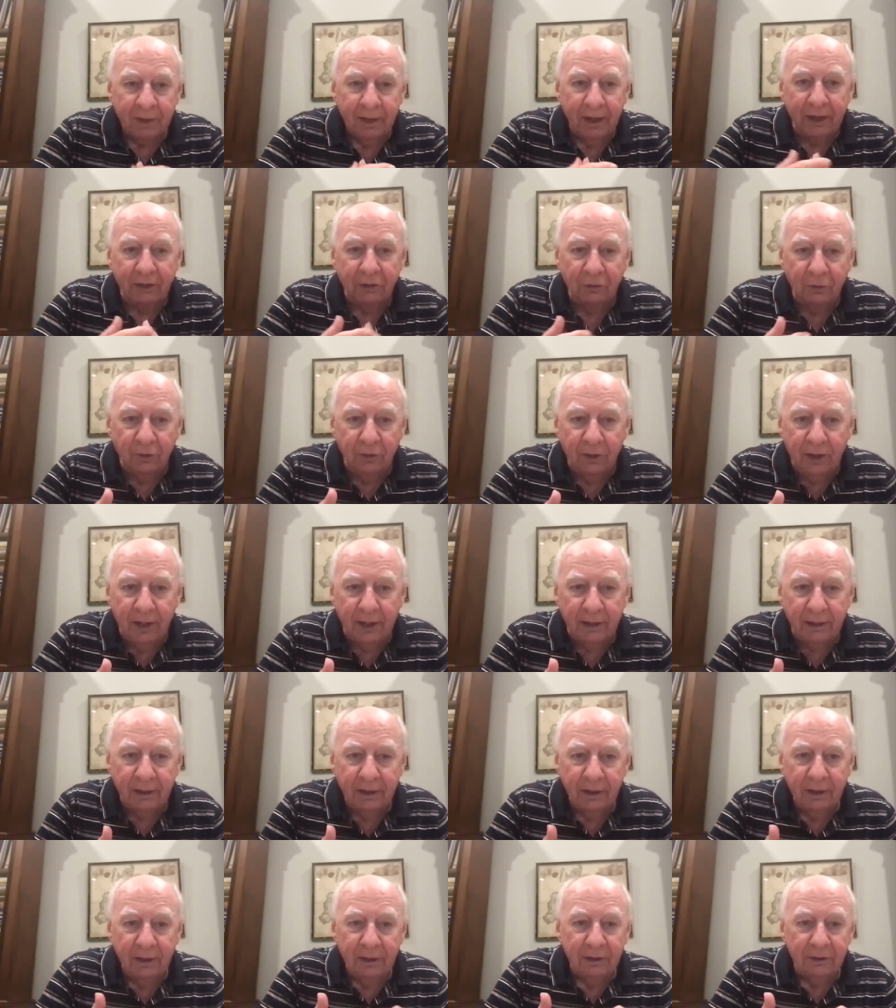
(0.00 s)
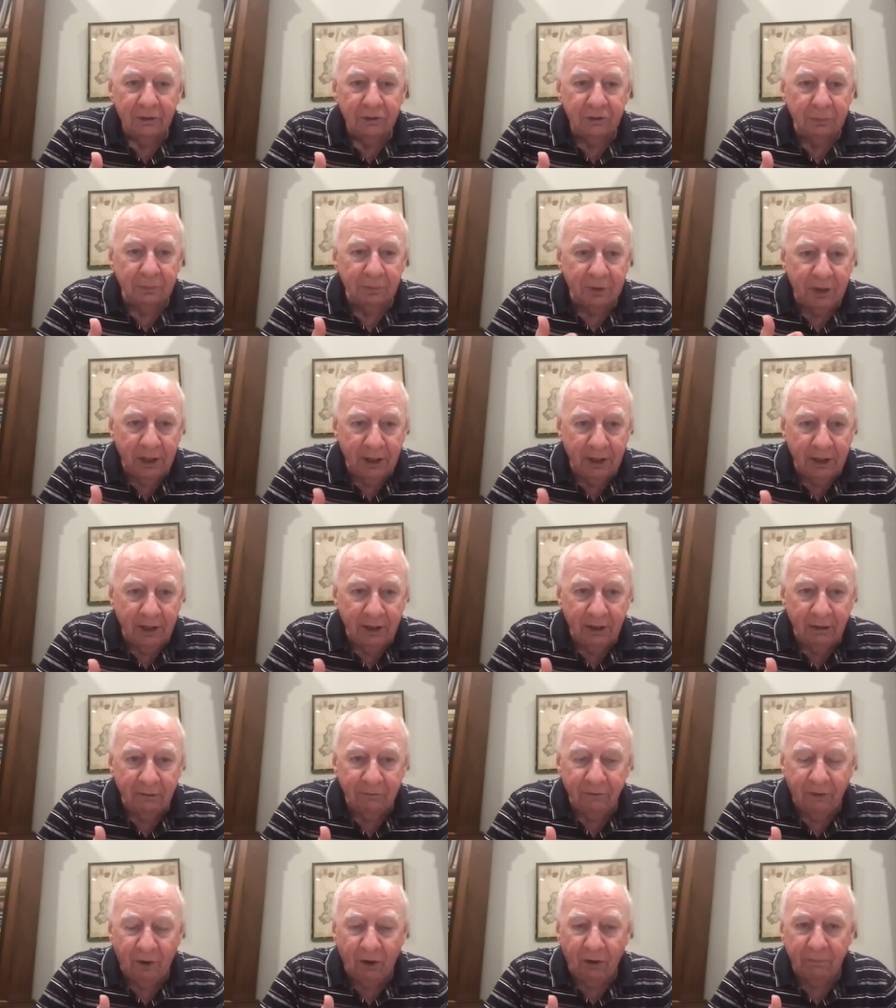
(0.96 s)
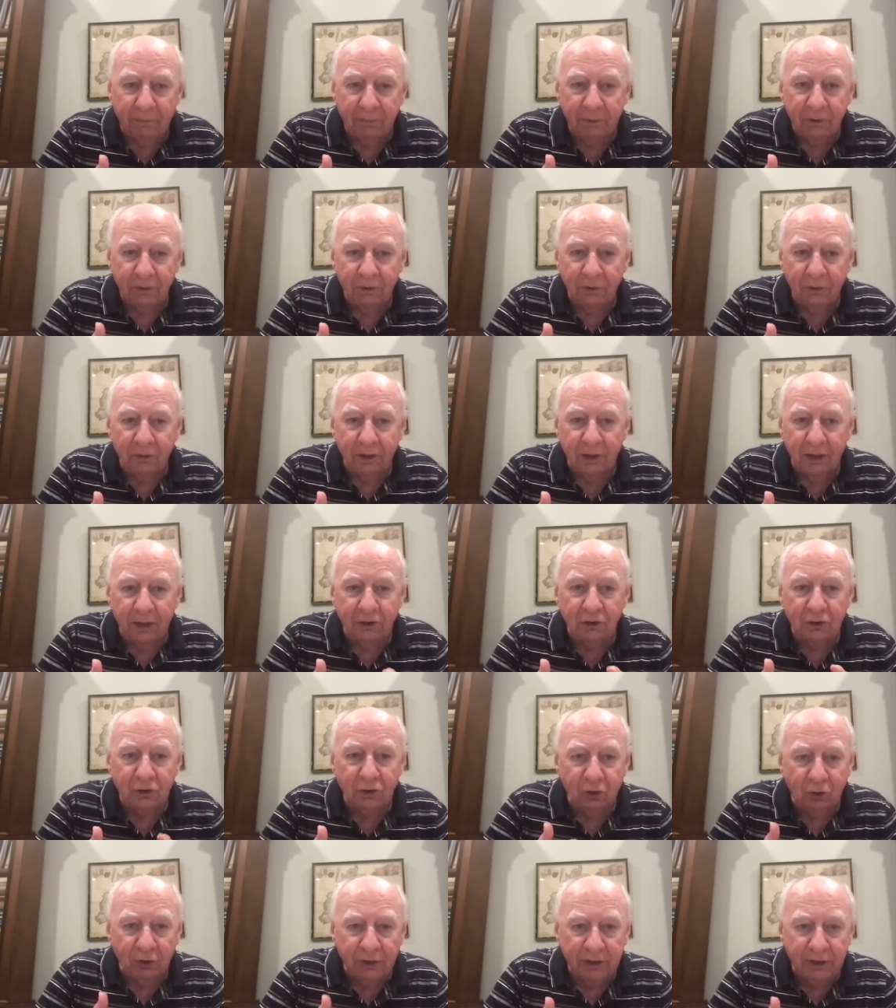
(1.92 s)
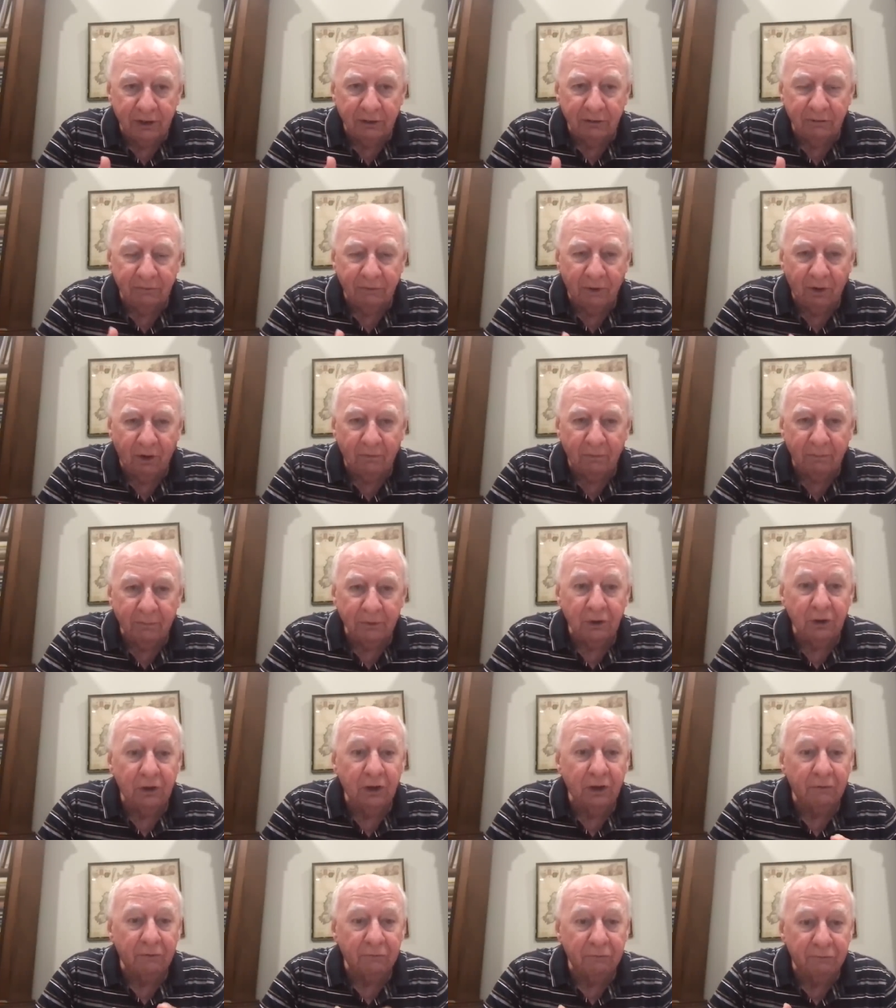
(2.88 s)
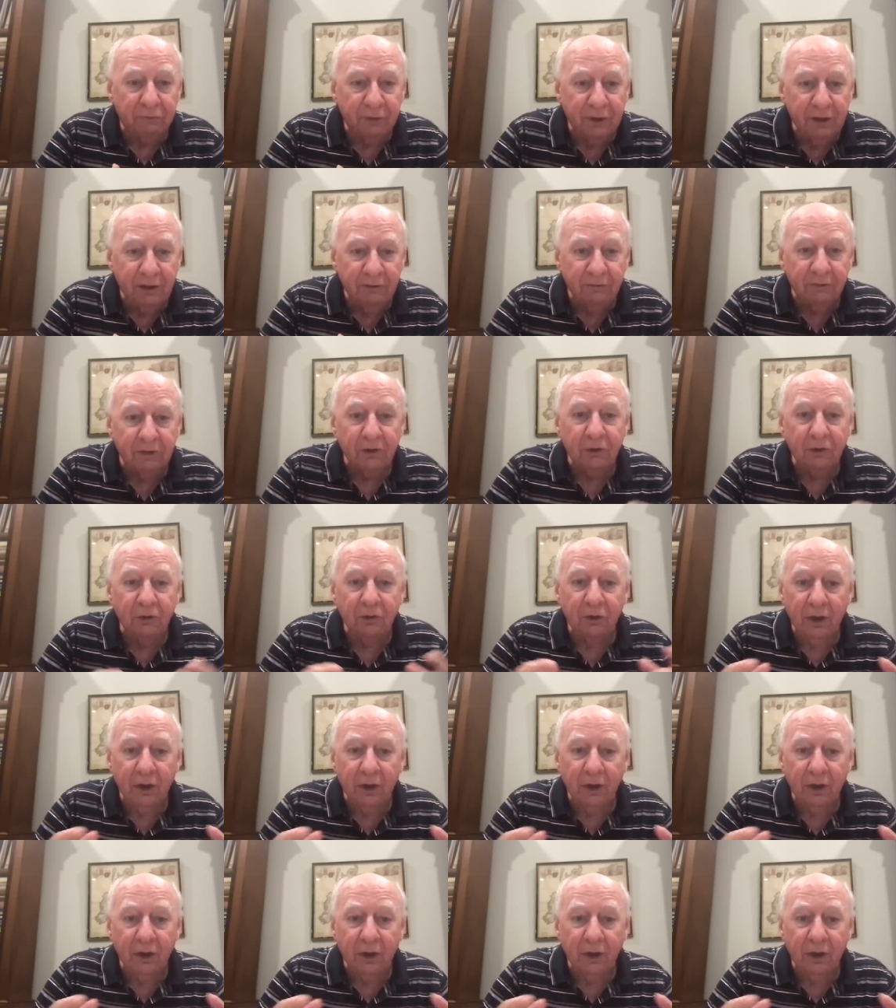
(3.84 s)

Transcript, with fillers: And you get some kidney involvement, you get joint involvement, you get fever, you